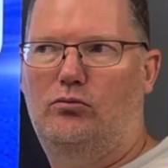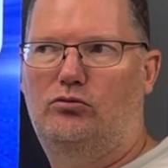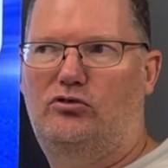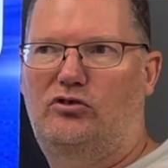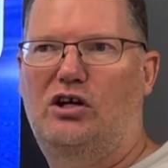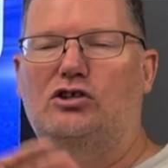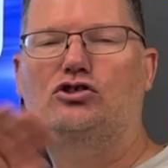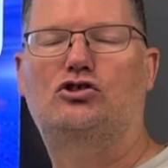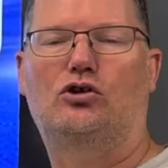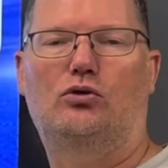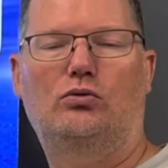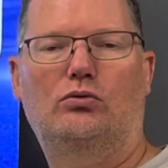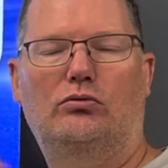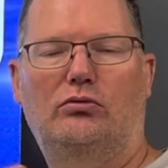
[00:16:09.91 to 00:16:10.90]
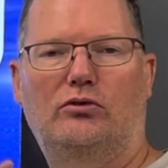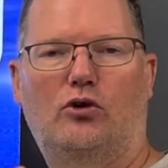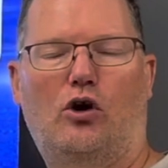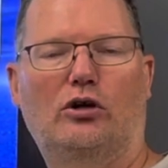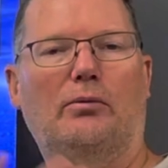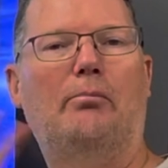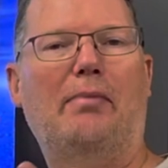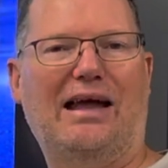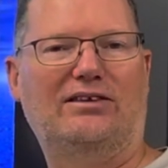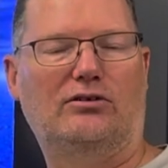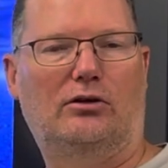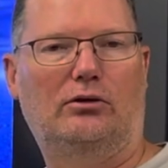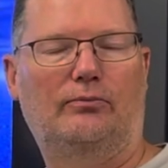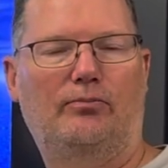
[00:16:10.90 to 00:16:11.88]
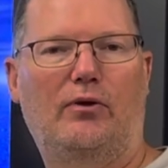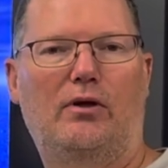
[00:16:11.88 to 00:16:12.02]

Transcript: tissue called a mantle